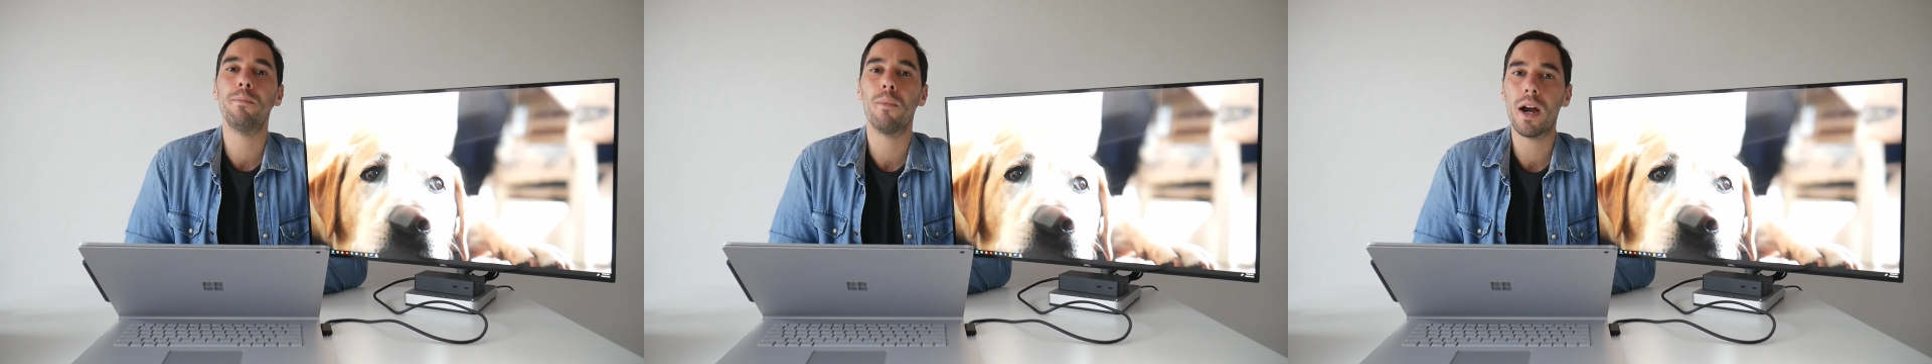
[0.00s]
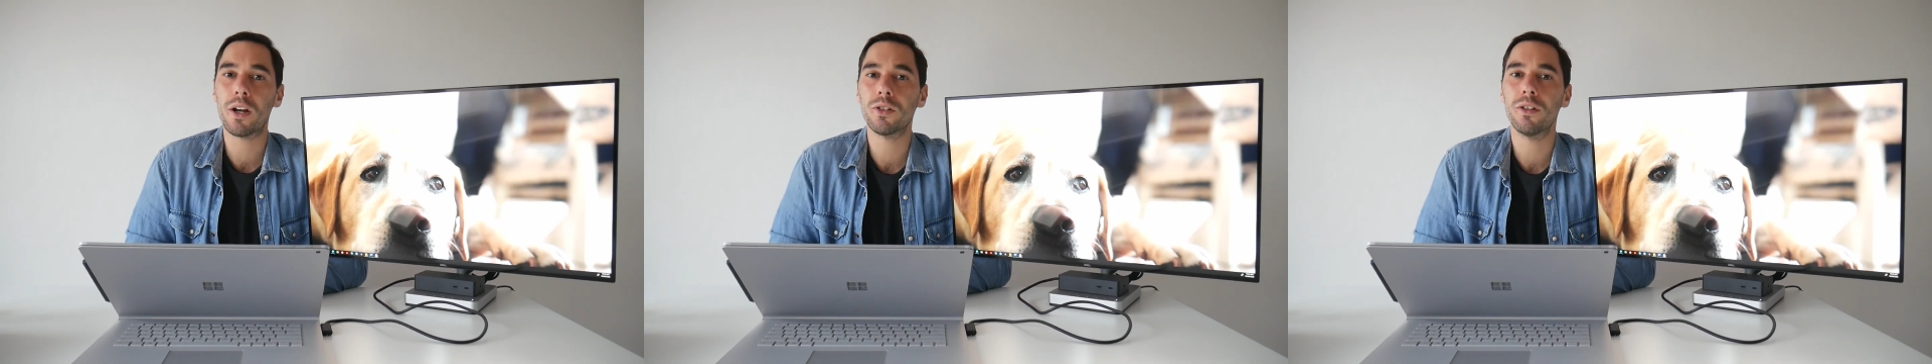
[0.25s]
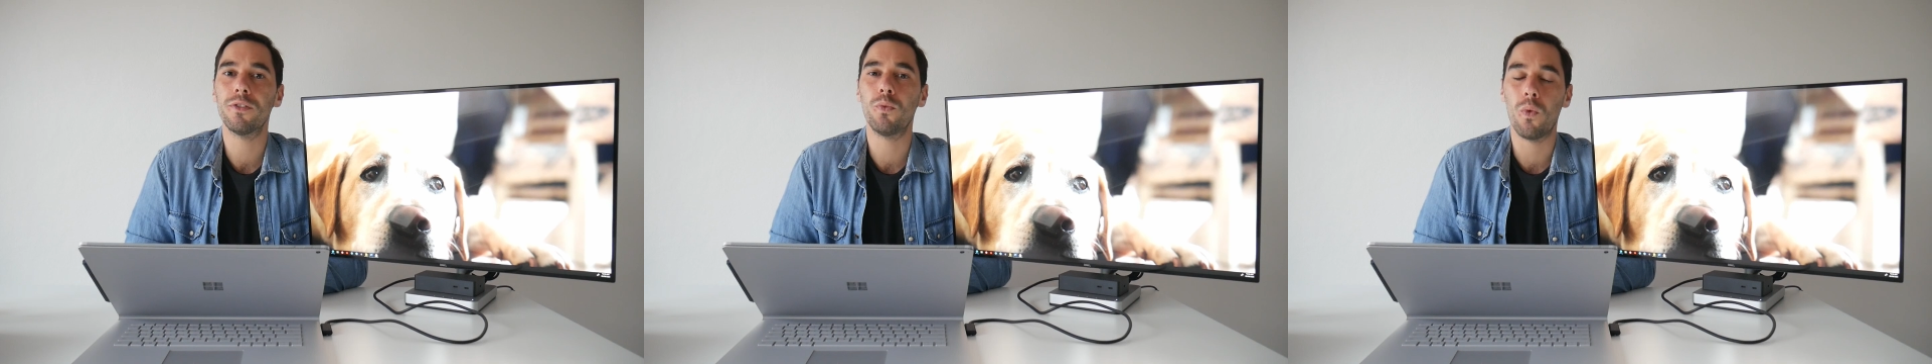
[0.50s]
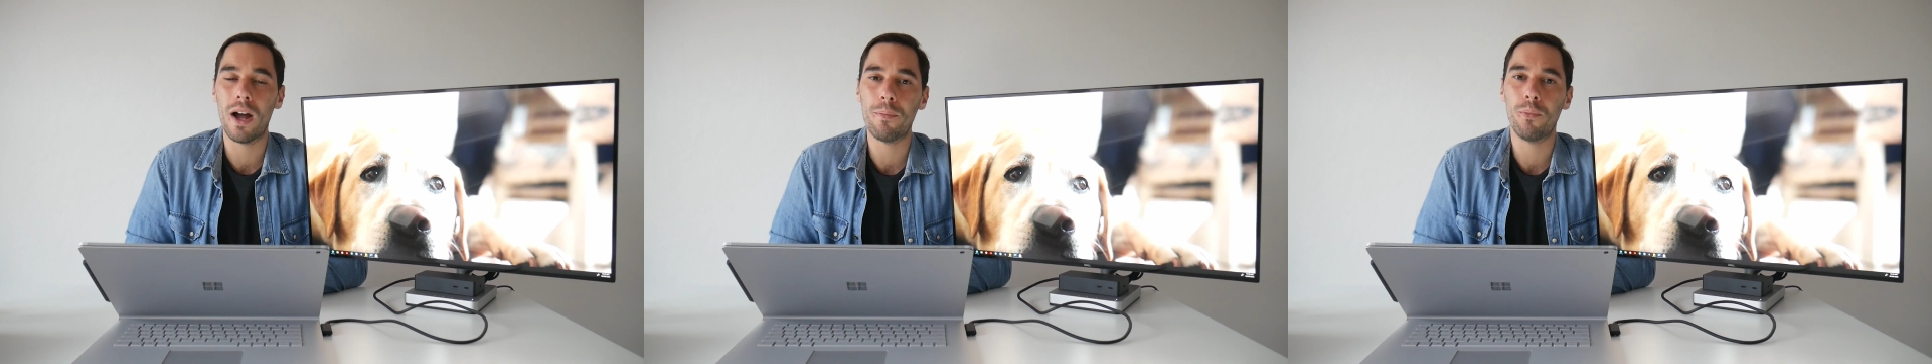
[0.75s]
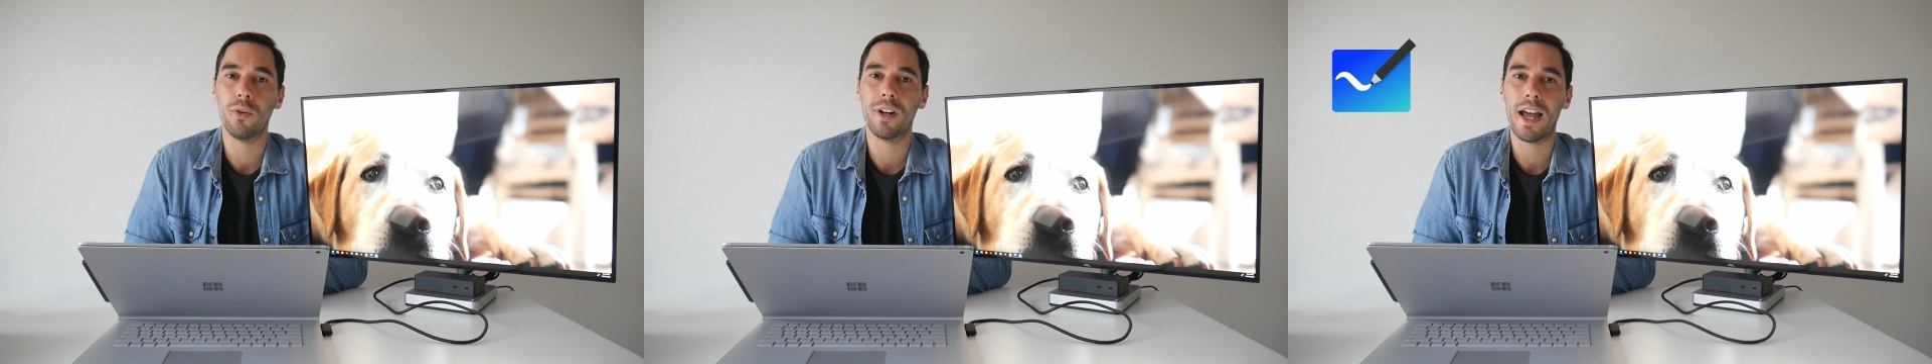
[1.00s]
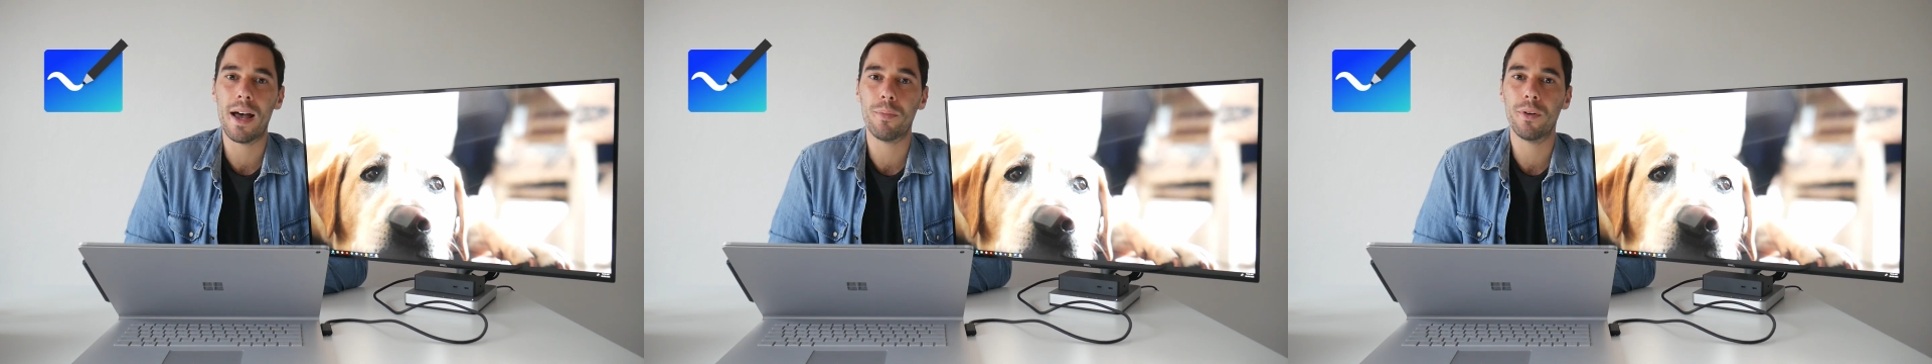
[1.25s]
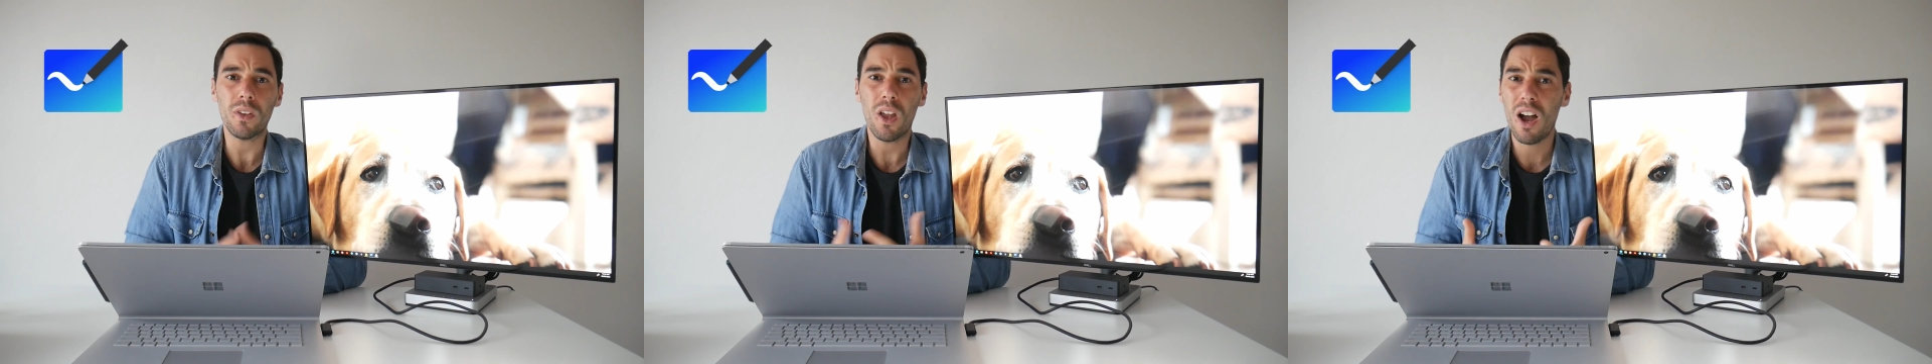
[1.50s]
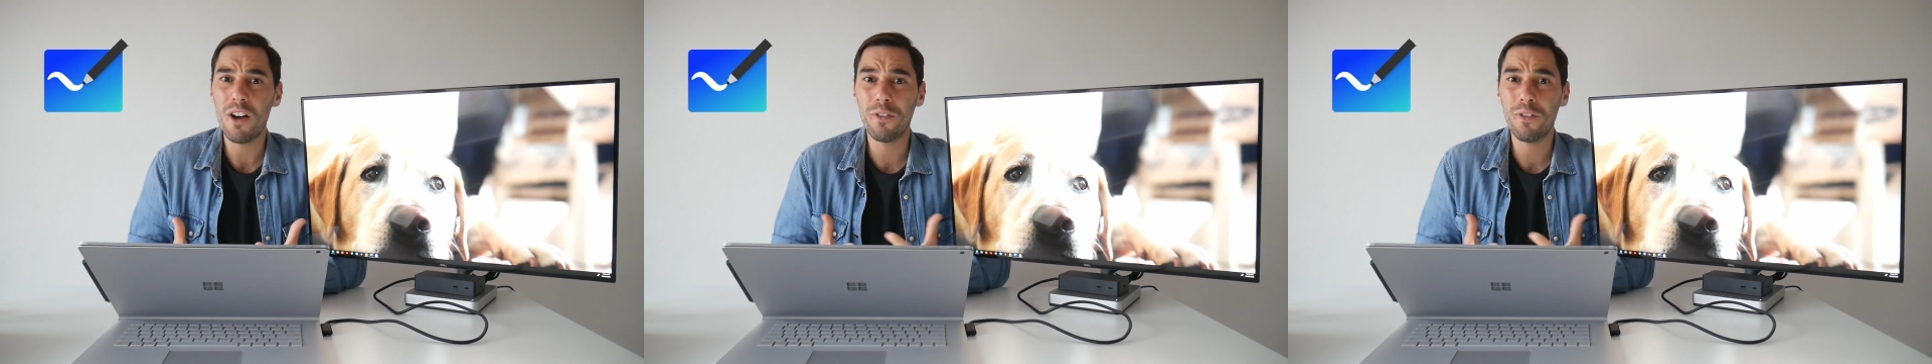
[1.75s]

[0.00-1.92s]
Microsoft Whiteboard app.